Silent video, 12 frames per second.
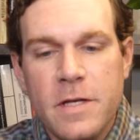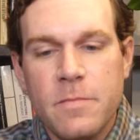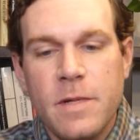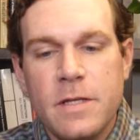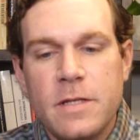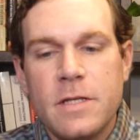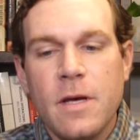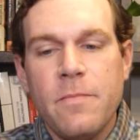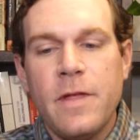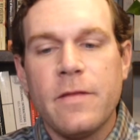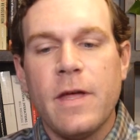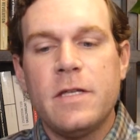has been
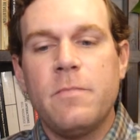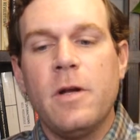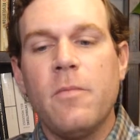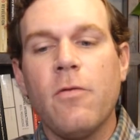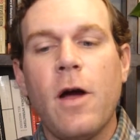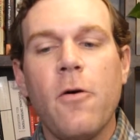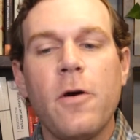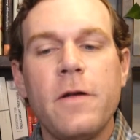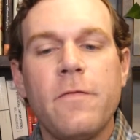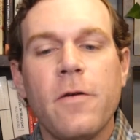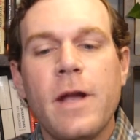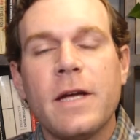something that's been a
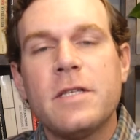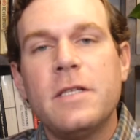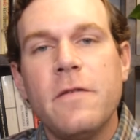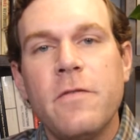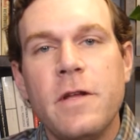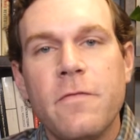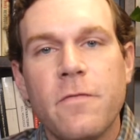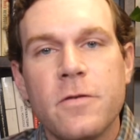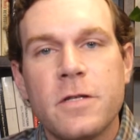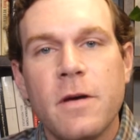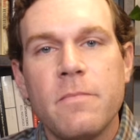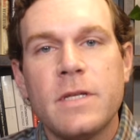priority for Nextivity for
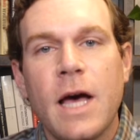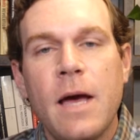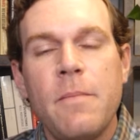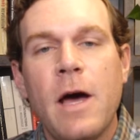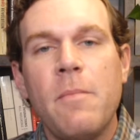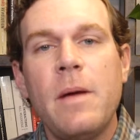some time now.